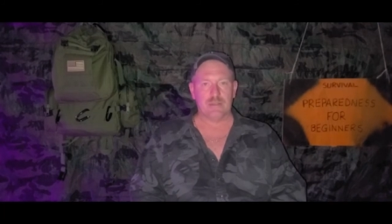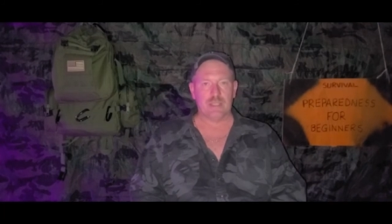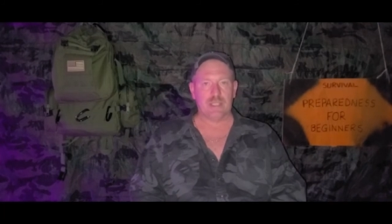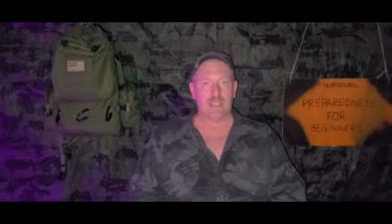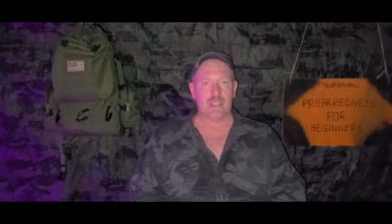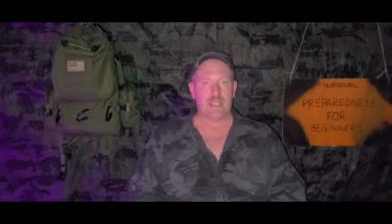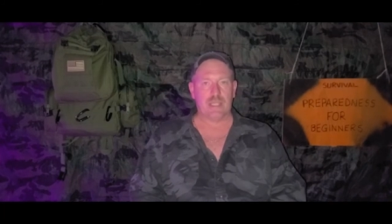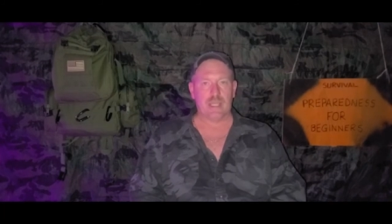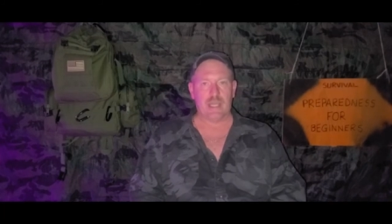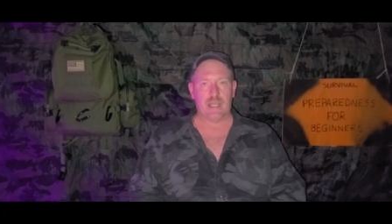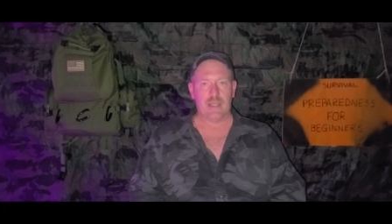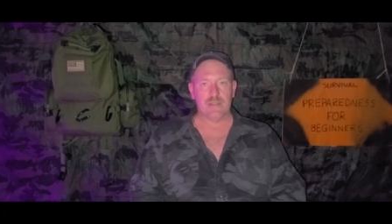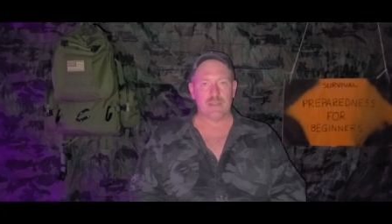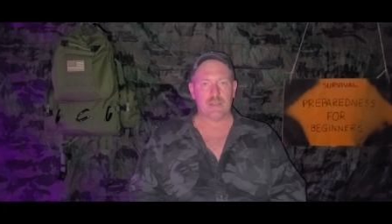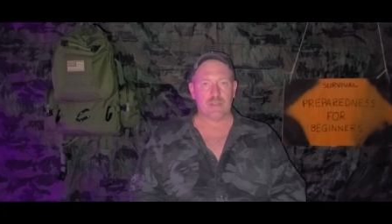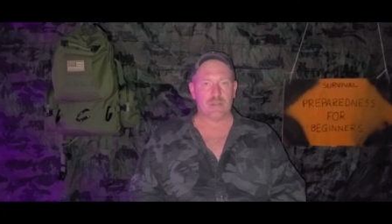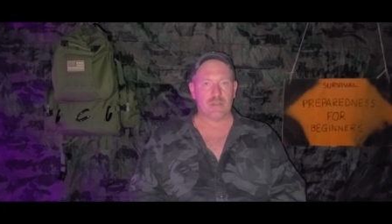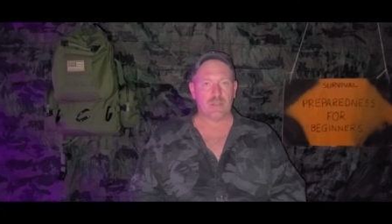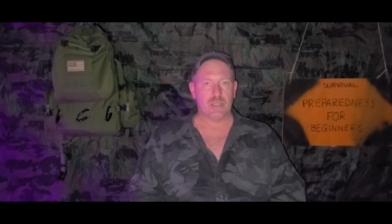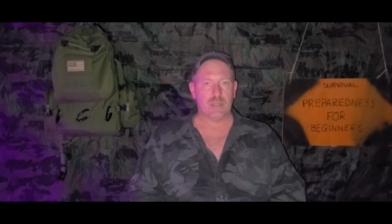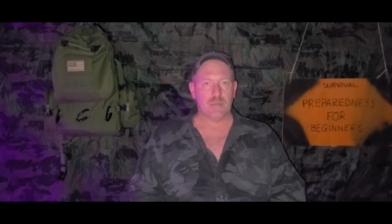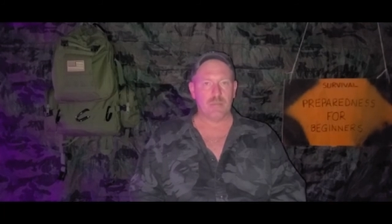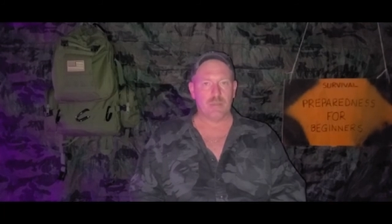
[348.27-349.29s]
10 cans of
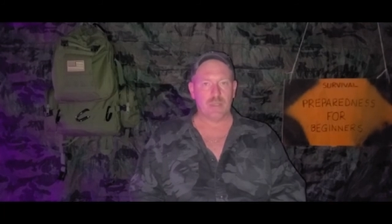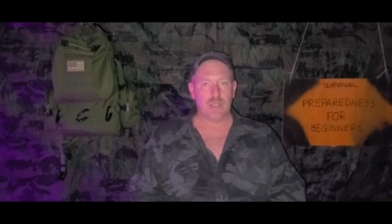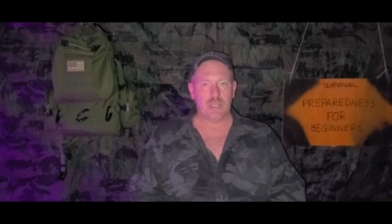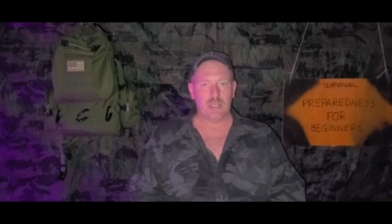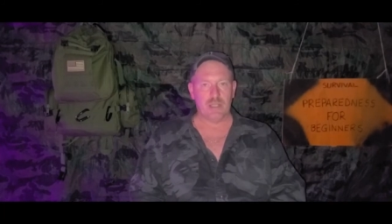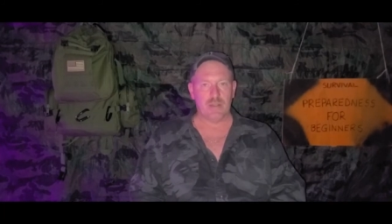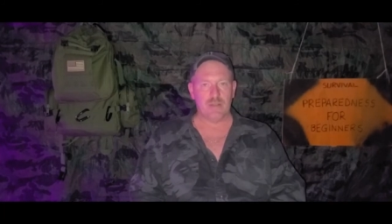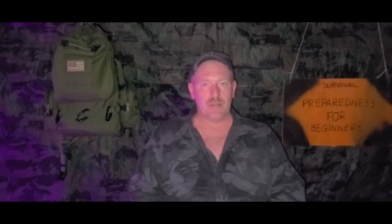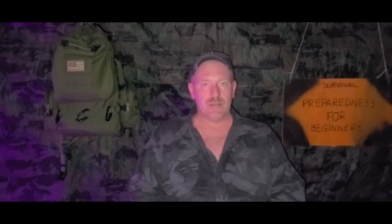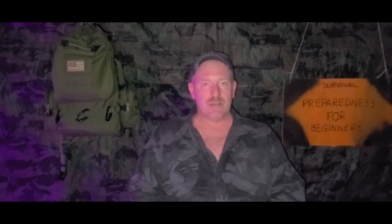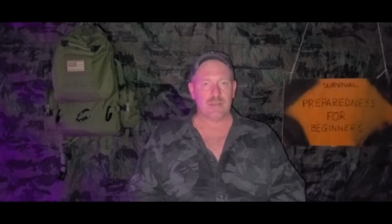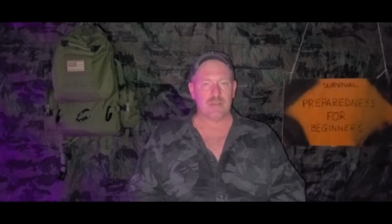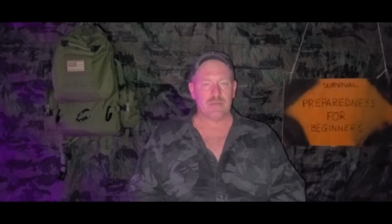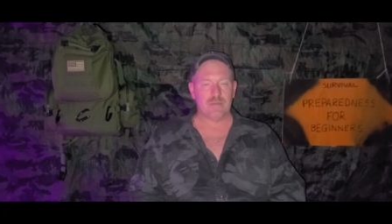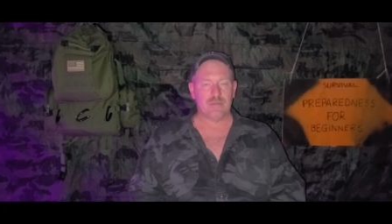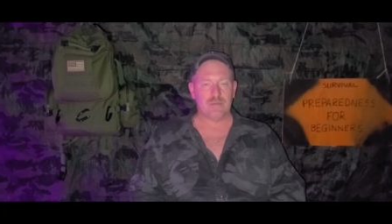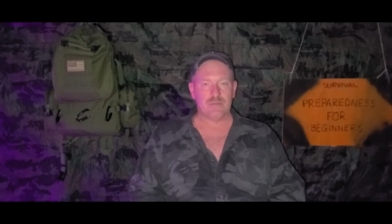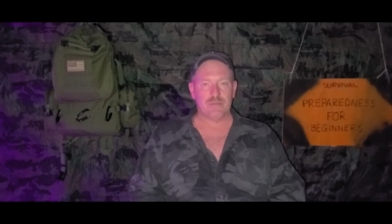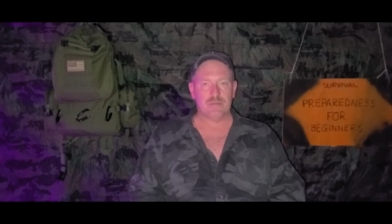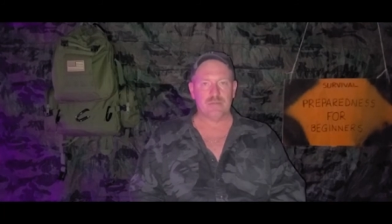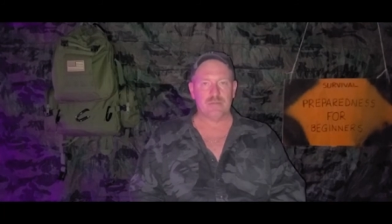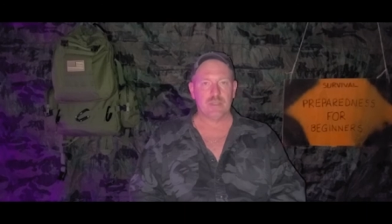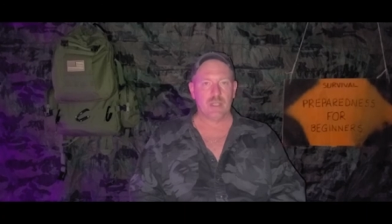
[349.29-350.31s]
green beans
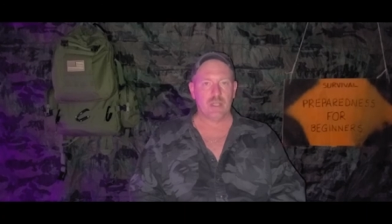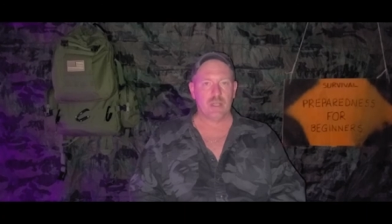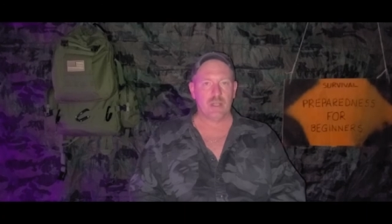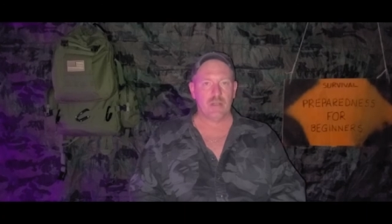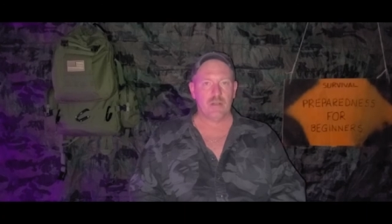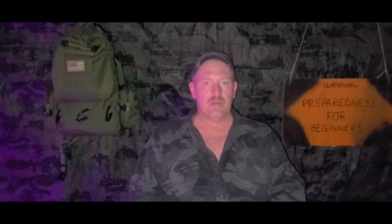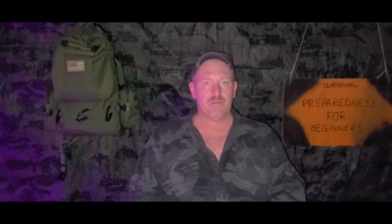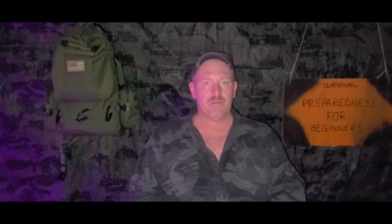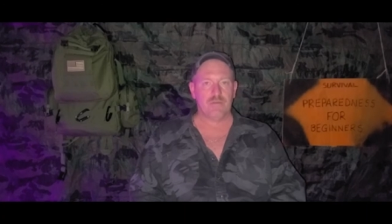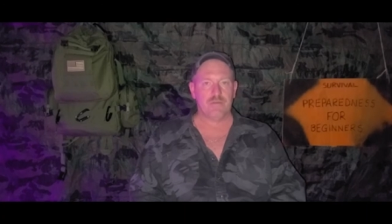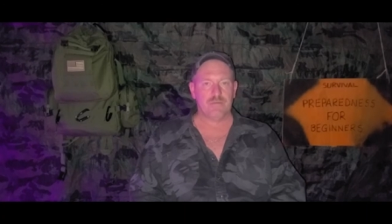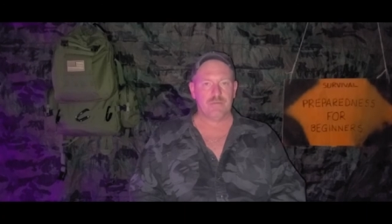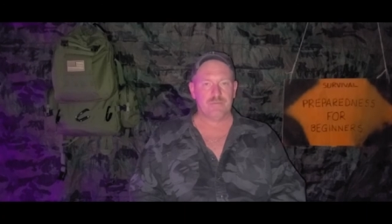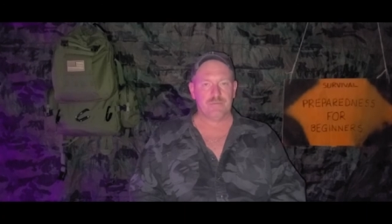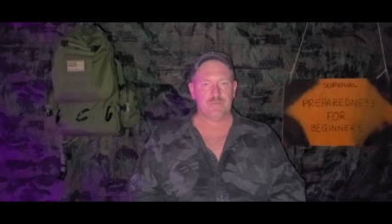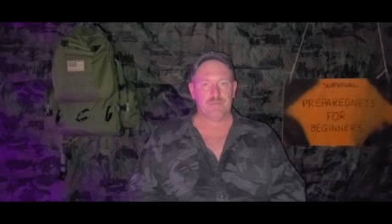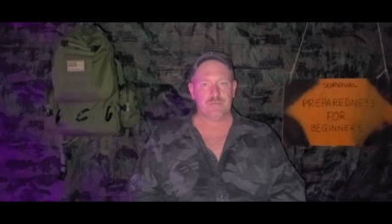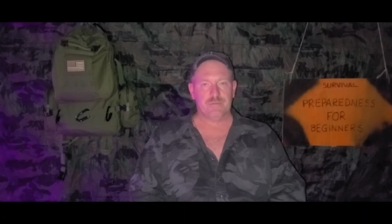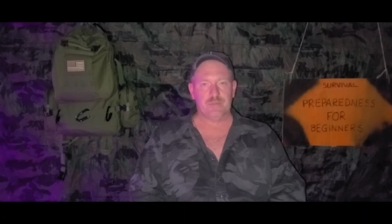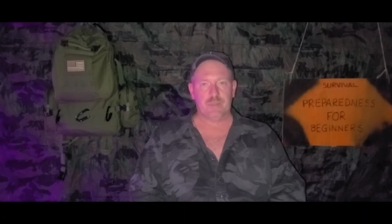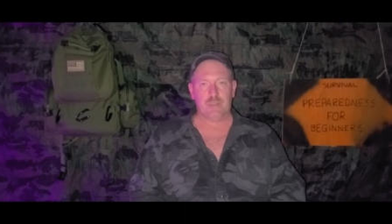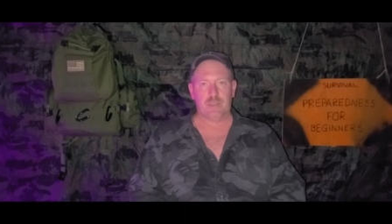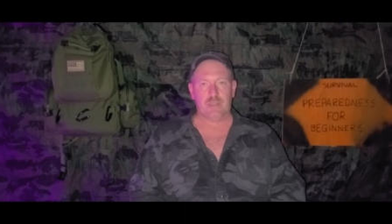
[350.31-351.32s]
and, you